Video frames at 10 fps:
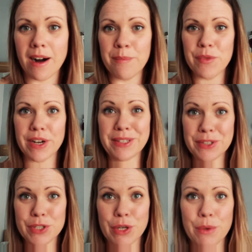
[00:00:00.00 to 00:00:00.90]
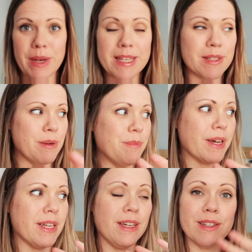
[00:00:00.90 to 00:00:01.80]
I'm dying to show you it, so I'm
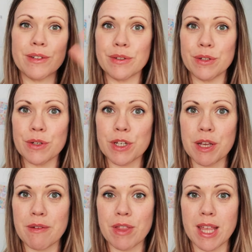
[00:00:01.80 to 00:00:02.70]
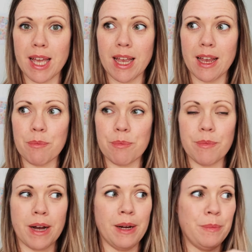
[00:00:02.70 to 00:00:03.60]
gonna show you everything.
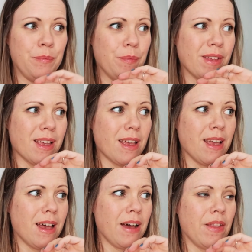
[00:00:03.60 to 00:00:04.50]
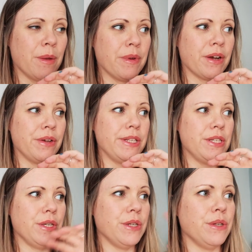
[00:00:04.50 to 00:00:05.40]
And then I'm going
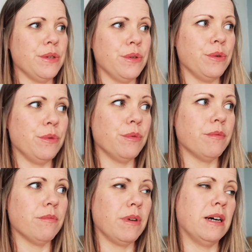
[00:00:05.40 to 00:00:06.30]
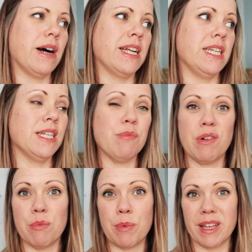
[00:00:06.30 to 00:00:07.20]
to,
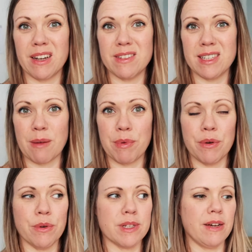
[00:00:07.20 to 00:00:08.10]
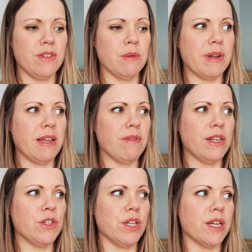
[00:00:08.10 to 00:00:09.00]
tomorrow I'm gonna have to stamp it all because I have to do my Leaf
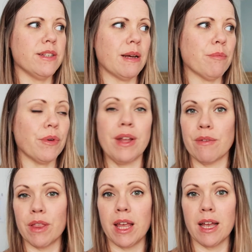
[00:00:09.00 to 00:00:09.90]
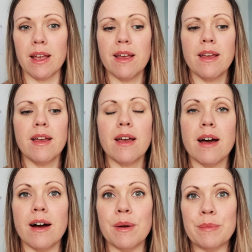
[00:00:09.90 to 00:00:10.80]
Lane Studio stamp on everything.
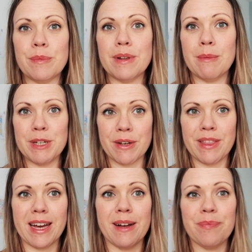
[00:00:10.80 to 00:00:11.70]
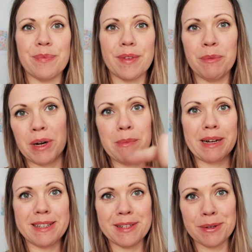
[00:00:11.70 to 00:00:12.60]
Let me show you that, and we'll come
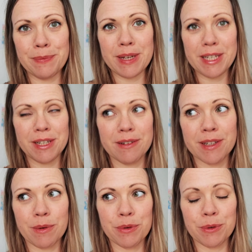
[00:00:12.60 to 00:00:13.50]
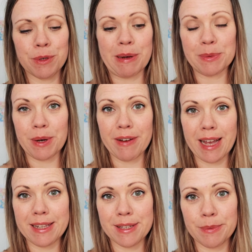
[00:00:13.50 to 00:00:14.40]
back to this conversation because I want to talk to you about Sweary
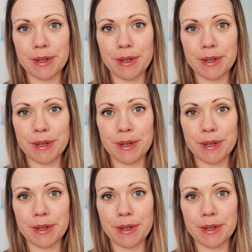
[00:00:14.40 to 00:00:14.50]
Cats as